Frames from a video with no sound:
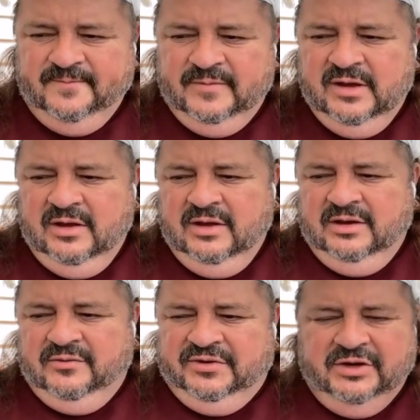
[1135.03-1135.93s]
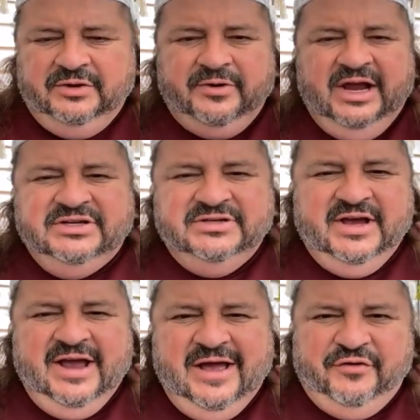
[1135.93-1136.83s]
with the interactions I have
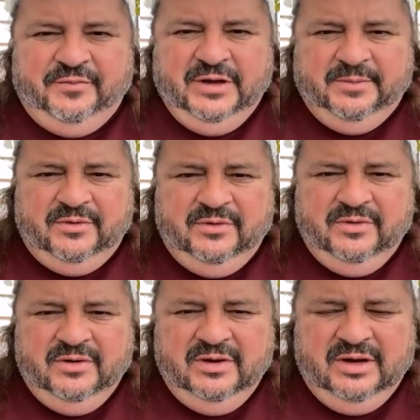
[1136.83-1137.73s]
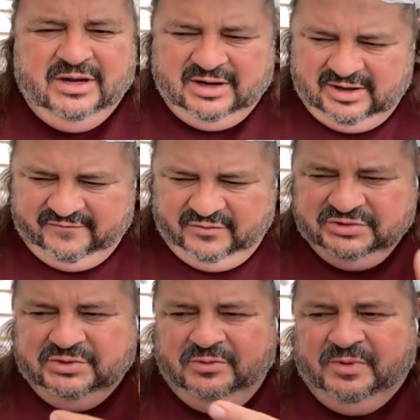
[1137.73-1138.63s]
with people. I've also
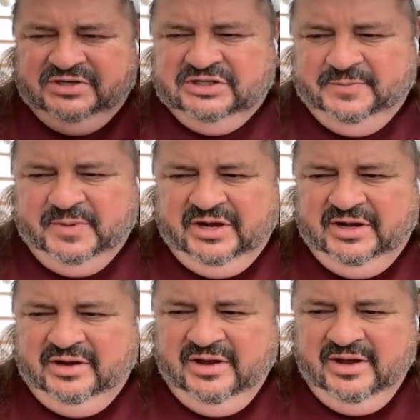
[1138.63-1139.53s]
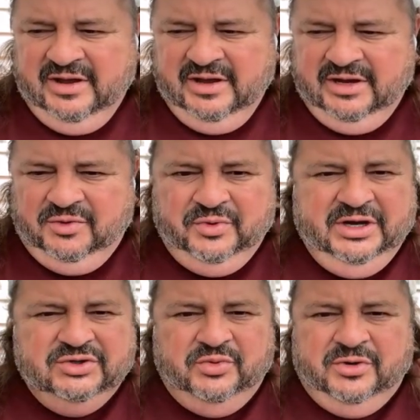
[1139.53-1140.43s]
participated in ways
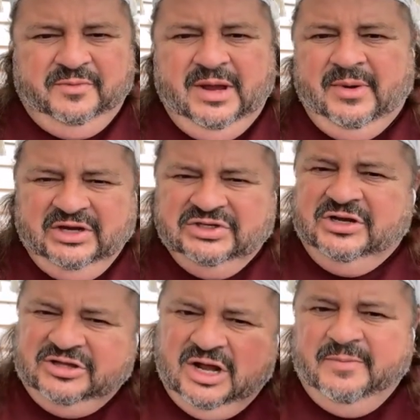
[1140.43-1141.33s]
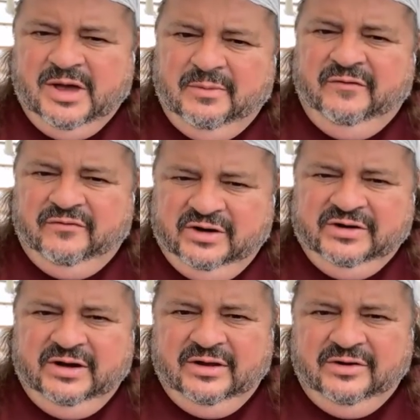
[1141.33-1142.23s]
where maybe I should have thought about it before I did it,
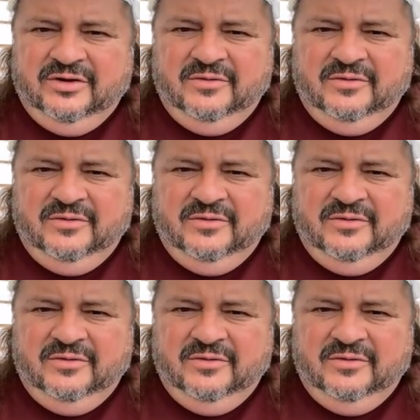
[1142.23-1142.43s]
you know, but